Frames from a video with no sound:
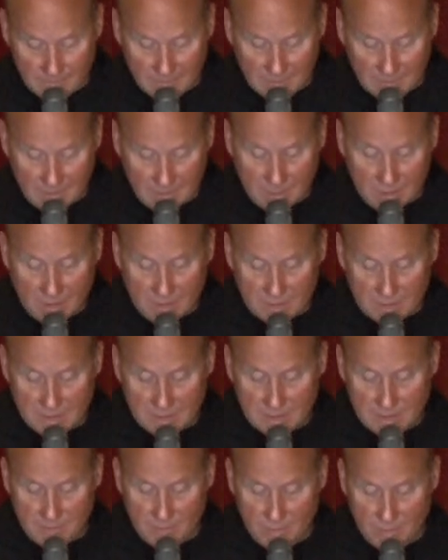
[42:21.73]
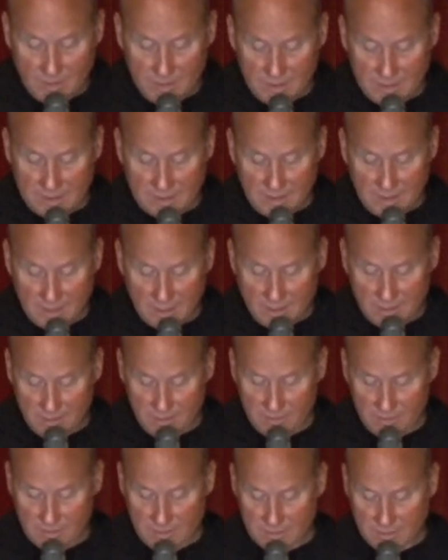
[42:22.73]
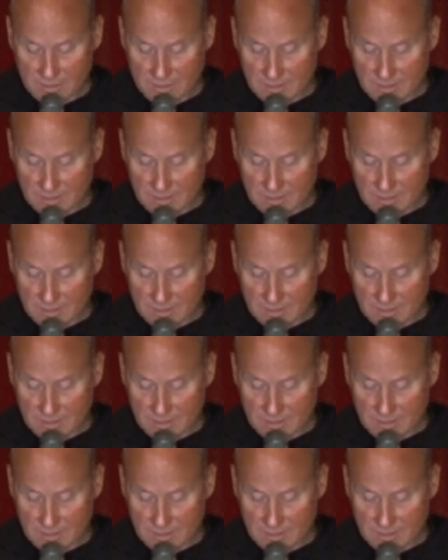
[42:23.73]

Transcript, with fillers: and calls us to bring this to others.